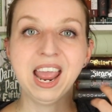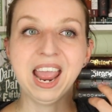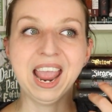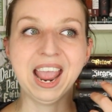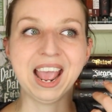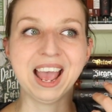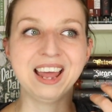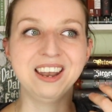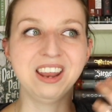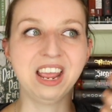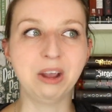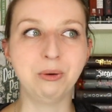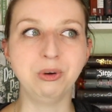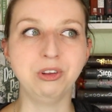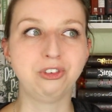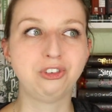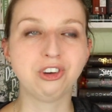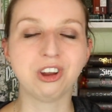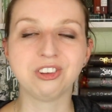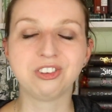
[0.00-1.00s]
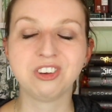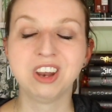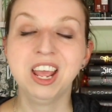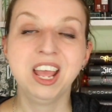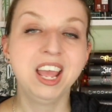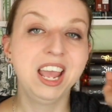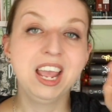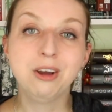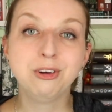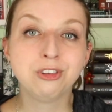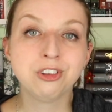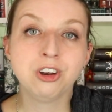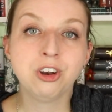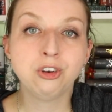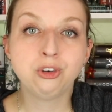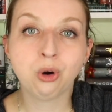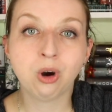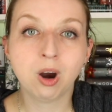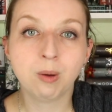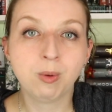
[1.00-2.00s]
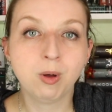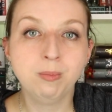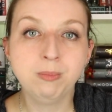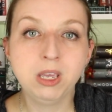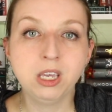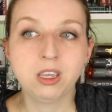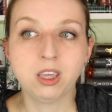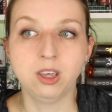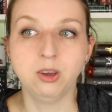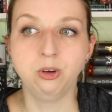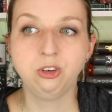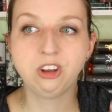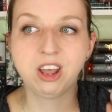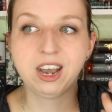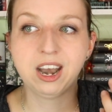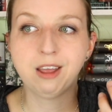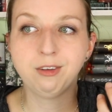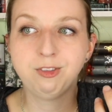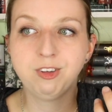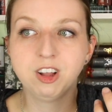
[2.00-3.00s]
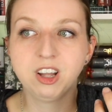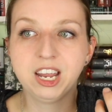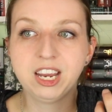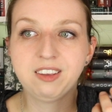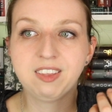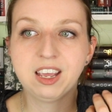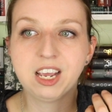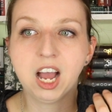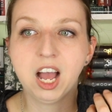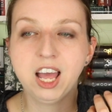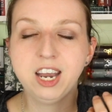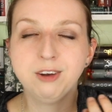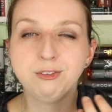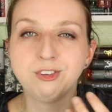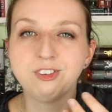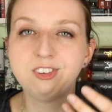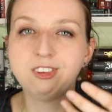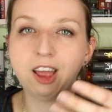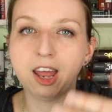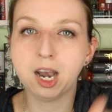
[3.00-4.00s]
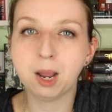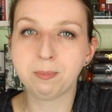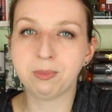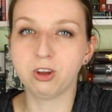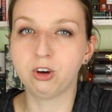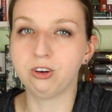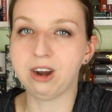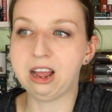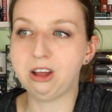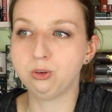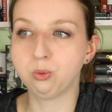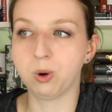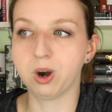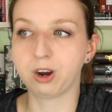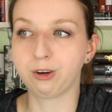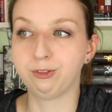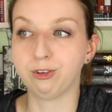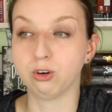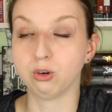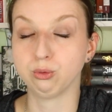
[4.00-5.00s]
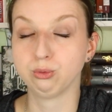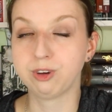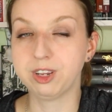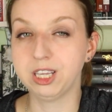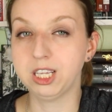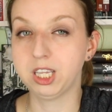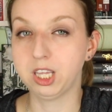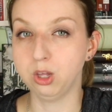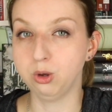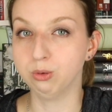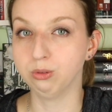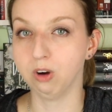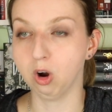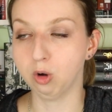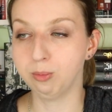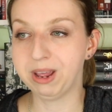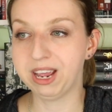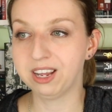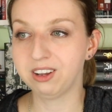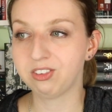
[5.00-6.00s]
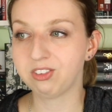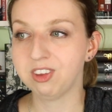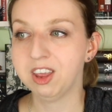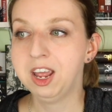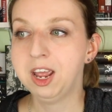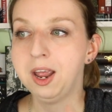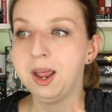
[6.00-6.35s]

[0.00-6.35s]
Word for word: and it was just it was an adorable meet cute and i feel like they kind of set up the groundwork for a really cute romance